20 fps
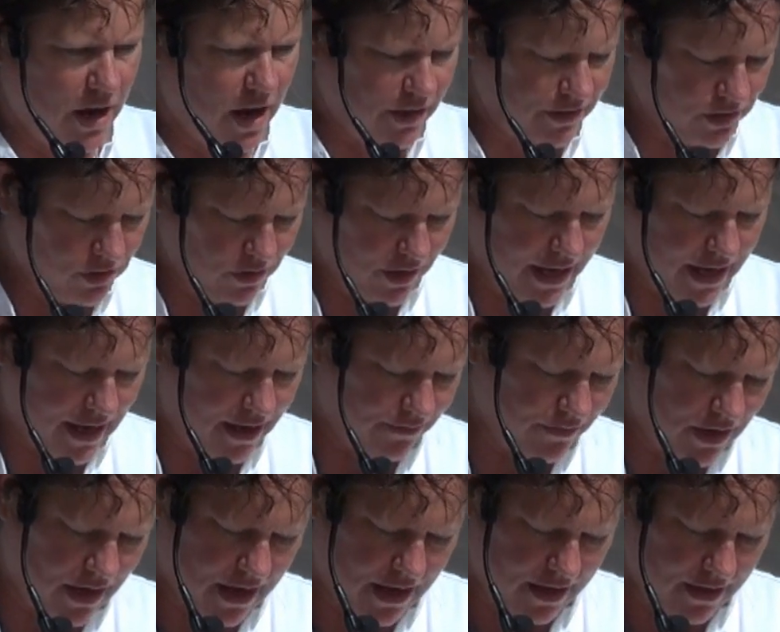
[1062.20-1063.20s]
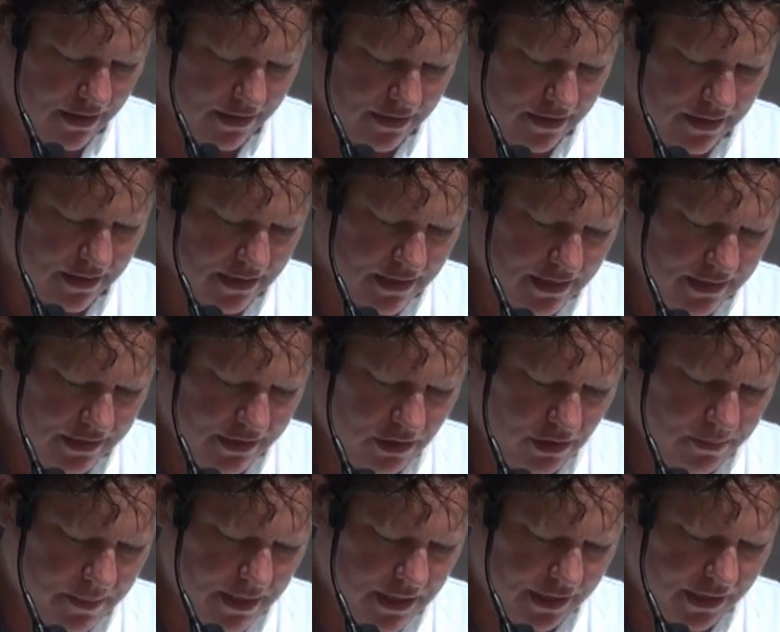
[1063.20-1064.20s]
we also have a
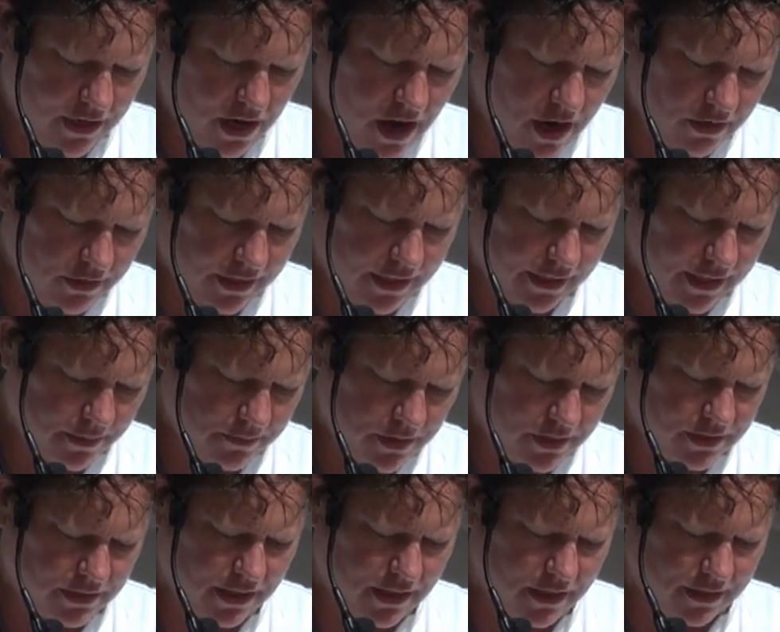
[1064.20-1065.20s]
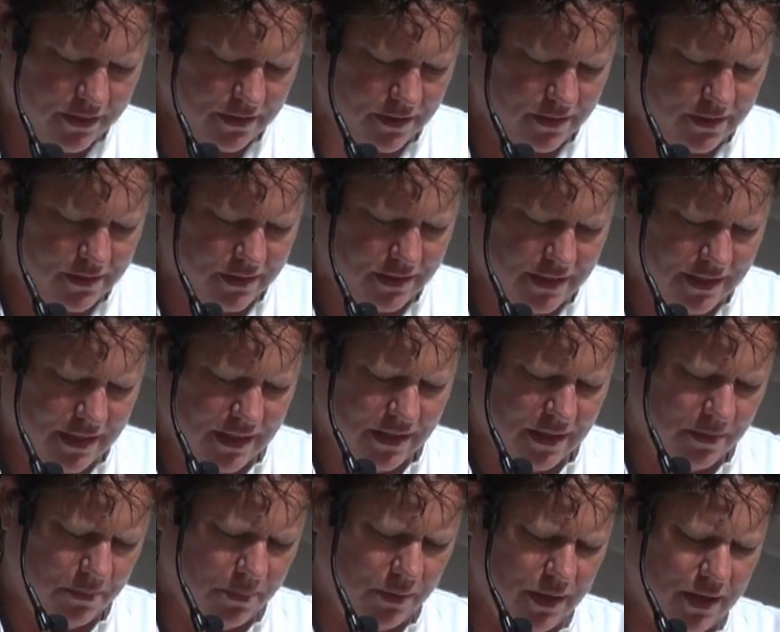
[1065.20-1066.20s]
little bit of garlic. I'm just going to
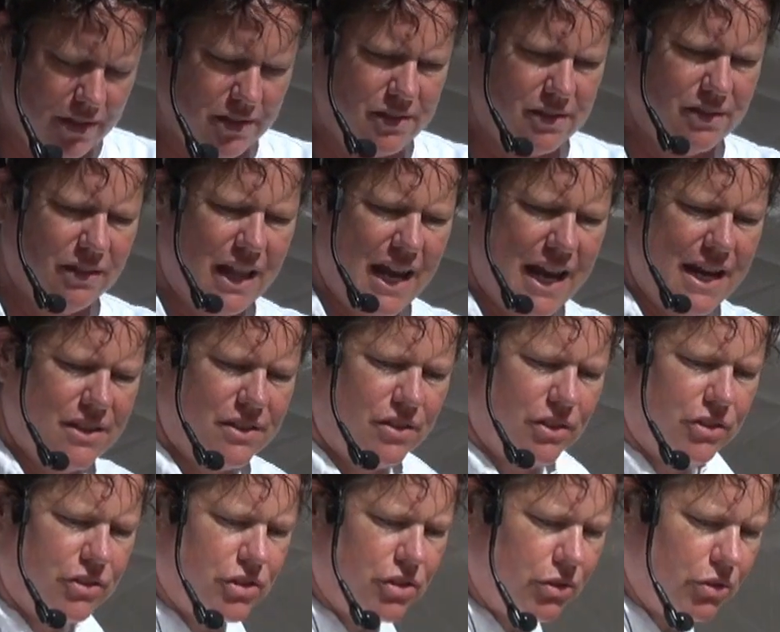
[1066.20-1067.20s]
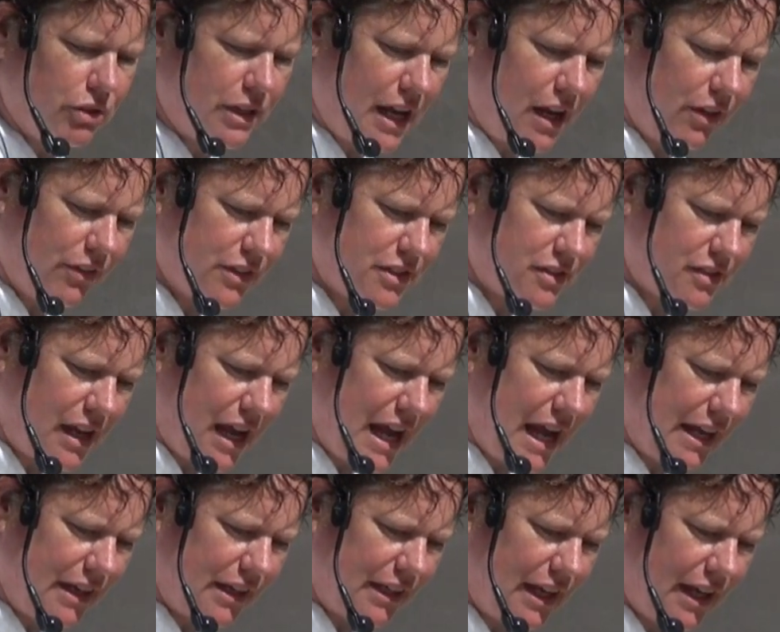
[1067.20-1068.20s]
put a slice or two down the
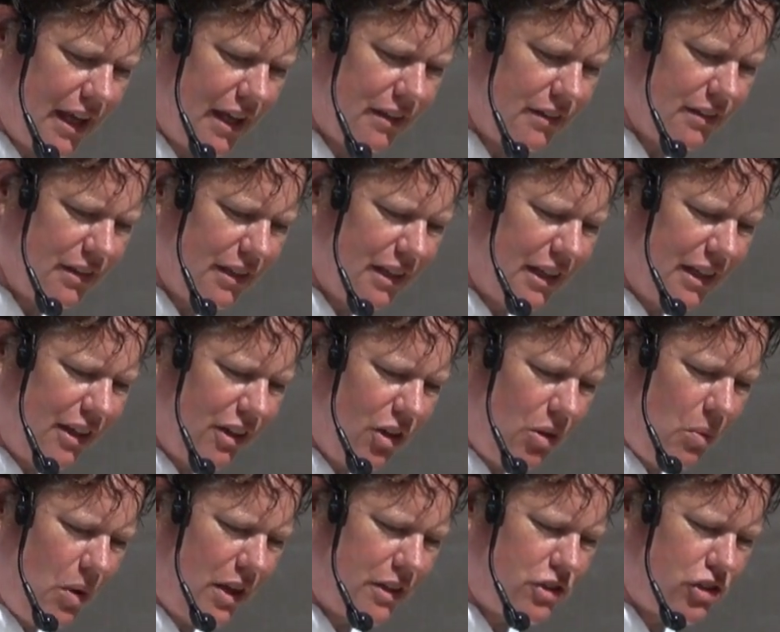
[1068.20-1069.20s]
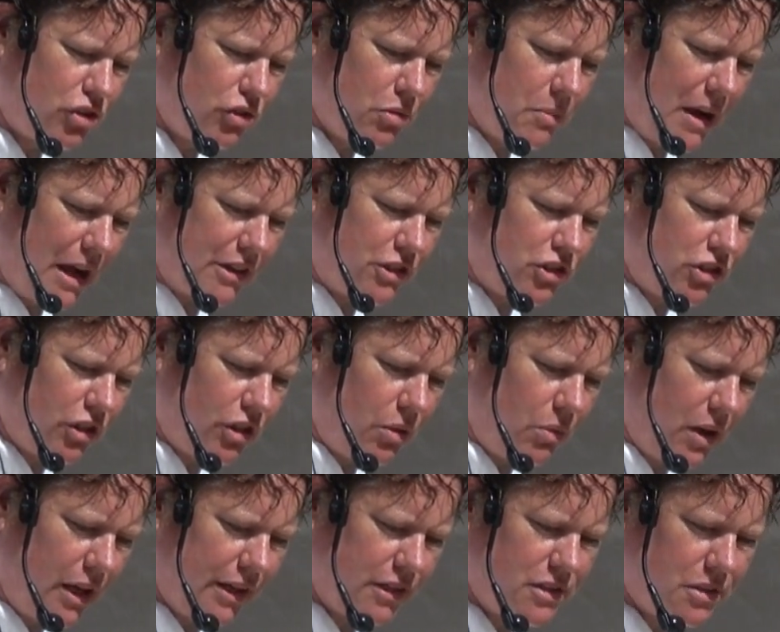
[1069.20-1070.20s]
side again. You don't want too much. You
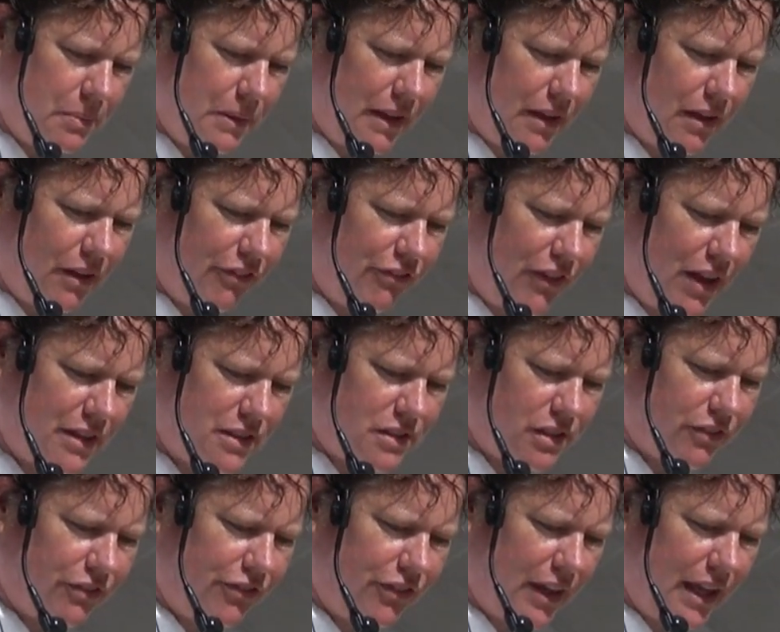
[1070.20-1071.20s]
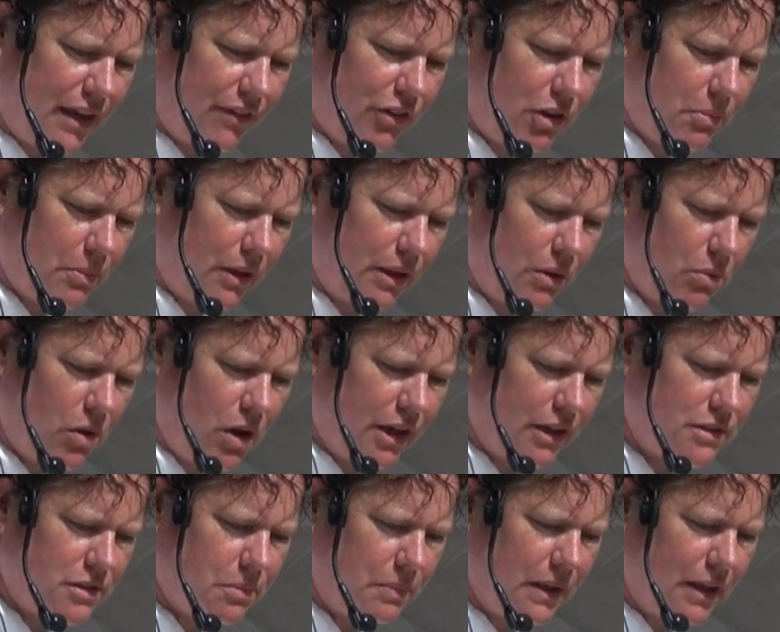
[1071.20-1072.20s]
don't want it to be an offensive flavor, but you
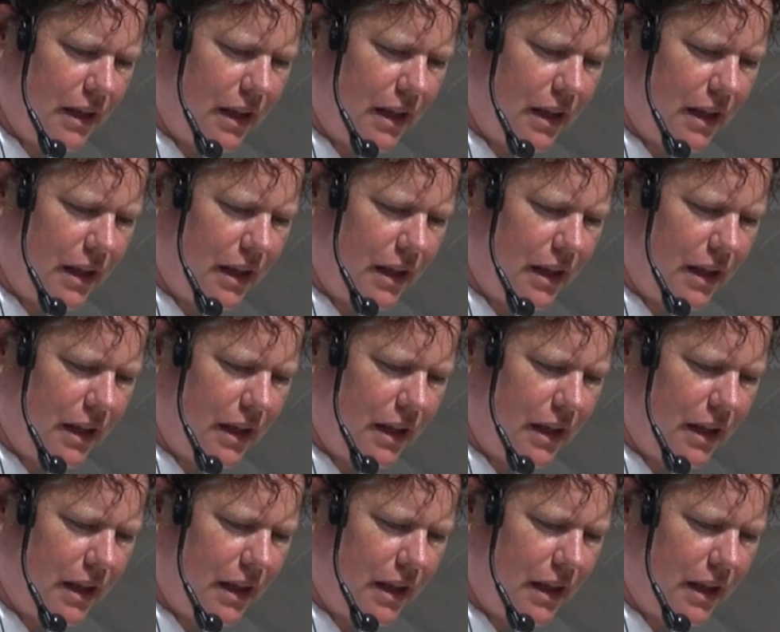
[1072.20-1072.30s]
want it to be